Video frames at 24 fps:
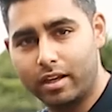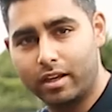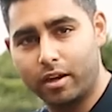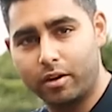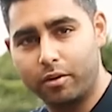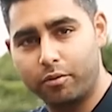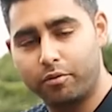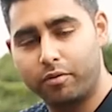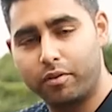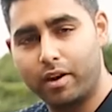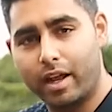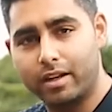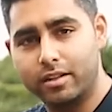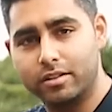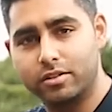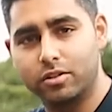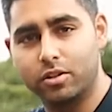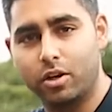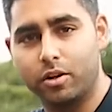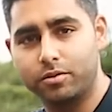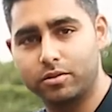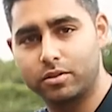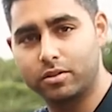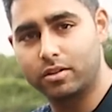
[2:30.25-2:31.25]
it kind of flattens
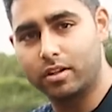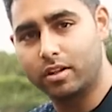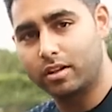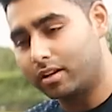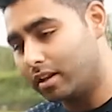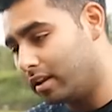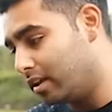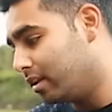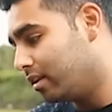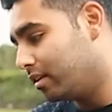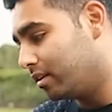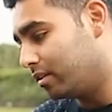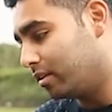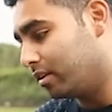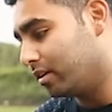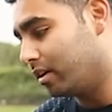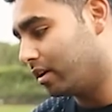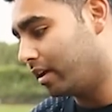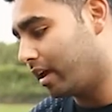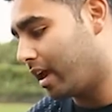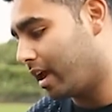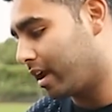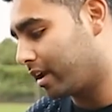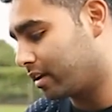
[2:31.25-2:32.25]
off so that
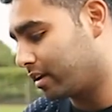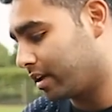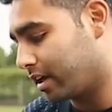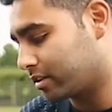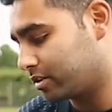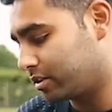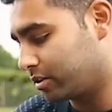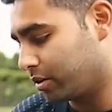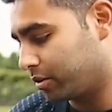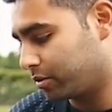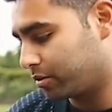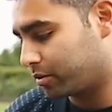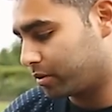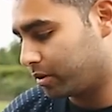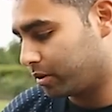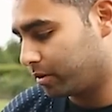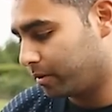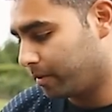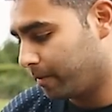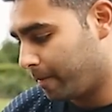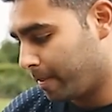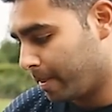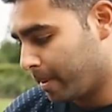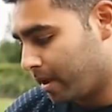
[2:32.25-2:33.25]
the air can actually go
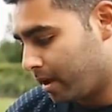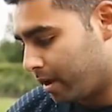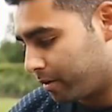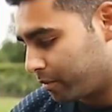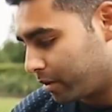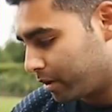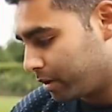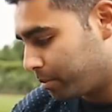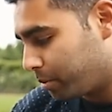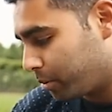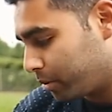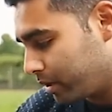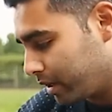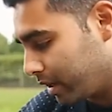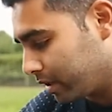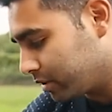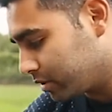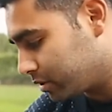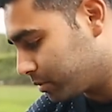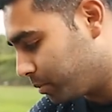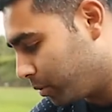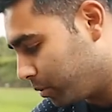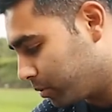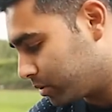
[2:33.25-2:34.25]
through. I've already pointed out
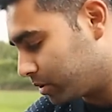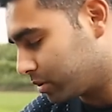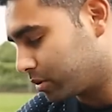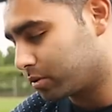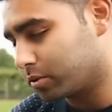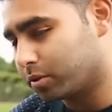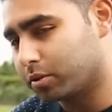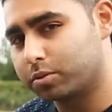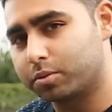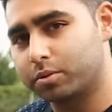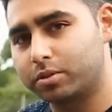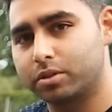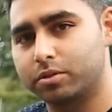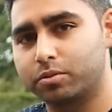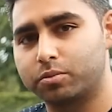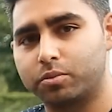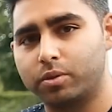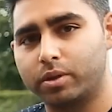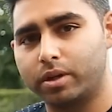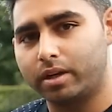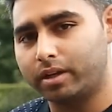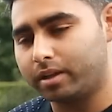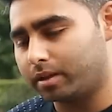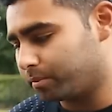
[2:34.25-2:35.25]
the sports exhaust, which is
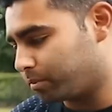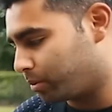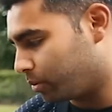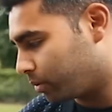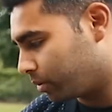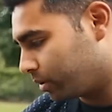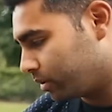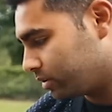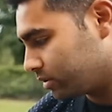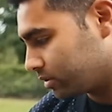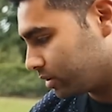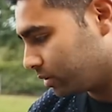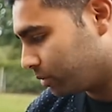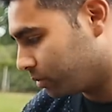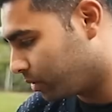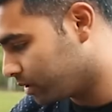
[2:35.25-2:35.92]
really important. So the